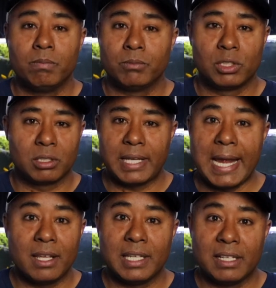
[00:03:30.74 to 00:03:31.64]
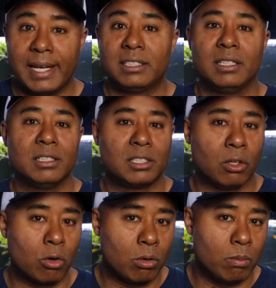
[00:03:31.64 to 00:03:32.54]
stay in the intestines.
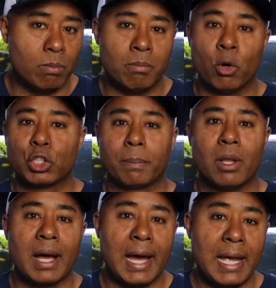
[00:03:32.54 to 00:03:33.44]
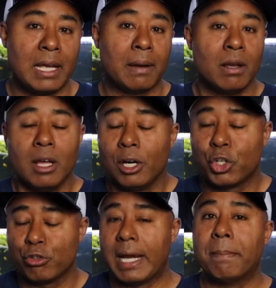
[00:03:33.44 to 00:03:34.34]
They'll multiply and
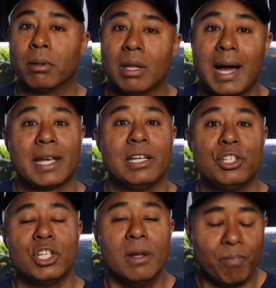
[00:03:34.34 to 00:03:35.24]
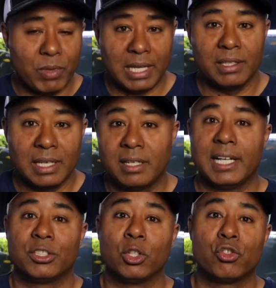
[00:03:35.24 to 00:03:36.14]
create blockage in the
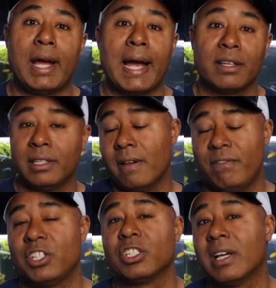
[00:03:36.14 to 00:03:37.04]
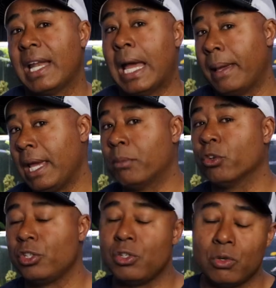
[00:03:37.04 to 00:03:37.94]
intestinal tract, and then the fish is not
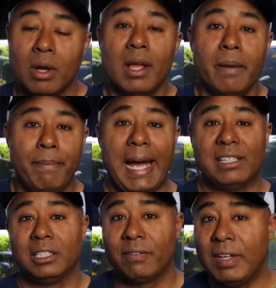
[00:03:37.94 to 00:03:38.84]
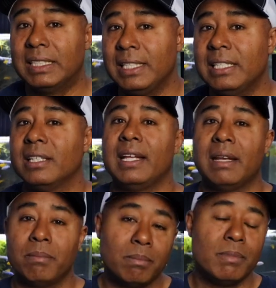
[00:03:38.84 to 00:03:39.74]
able to pass its feces and
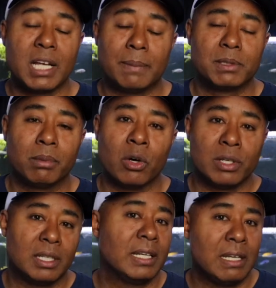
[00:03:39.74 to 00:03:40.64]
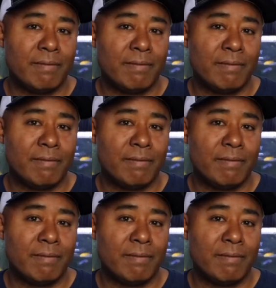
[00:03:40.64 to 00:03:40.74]
then becomes bloated and